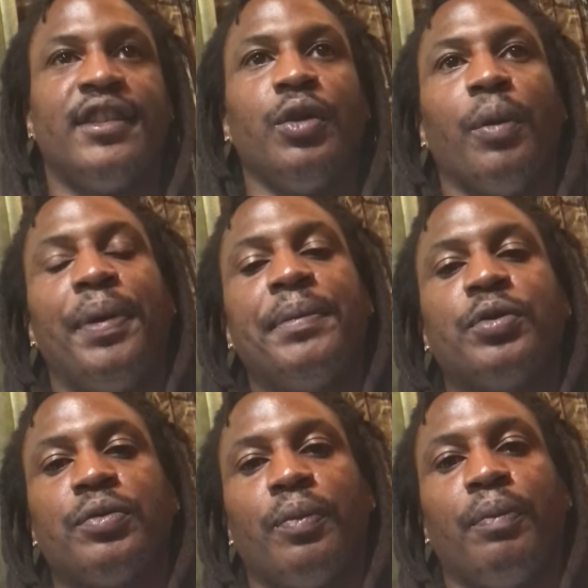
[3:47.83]
See, what
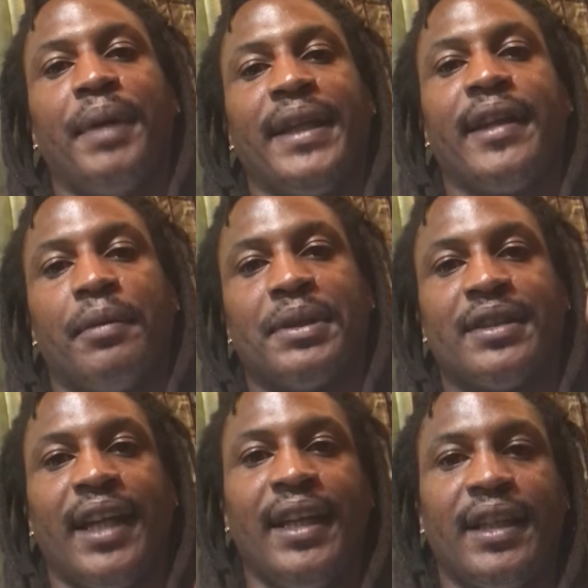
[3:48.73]
people make their
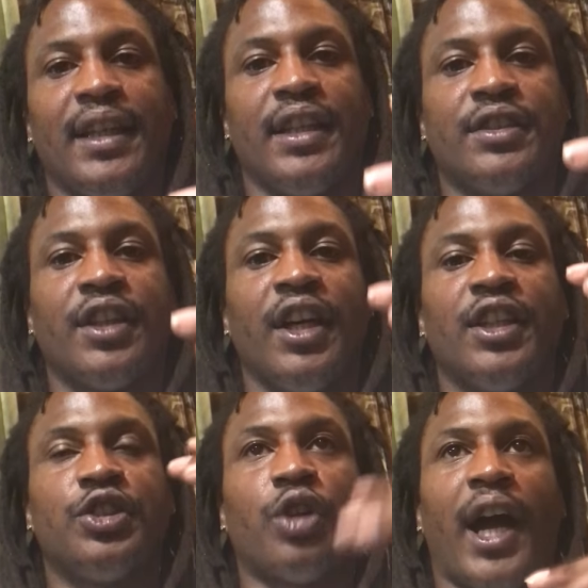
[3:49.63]
mistake is
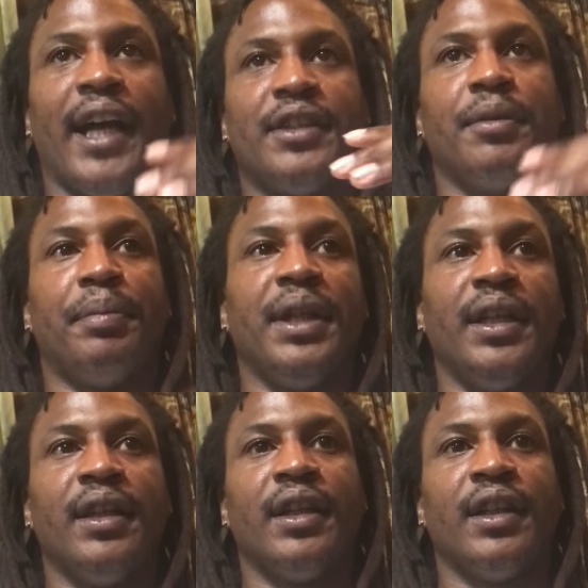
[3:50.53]
trying to
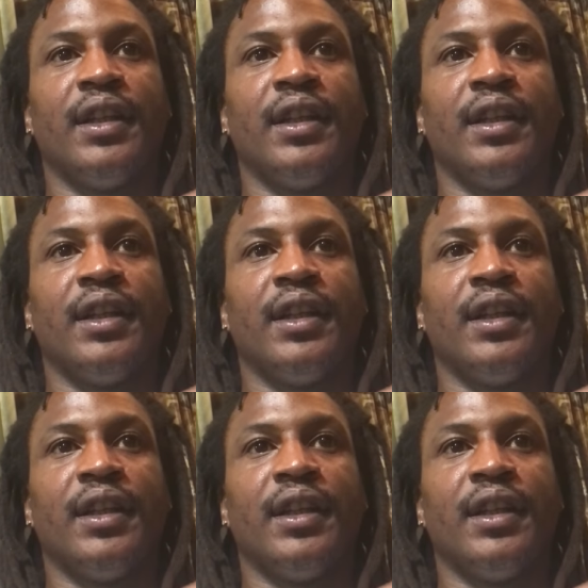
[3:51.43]
be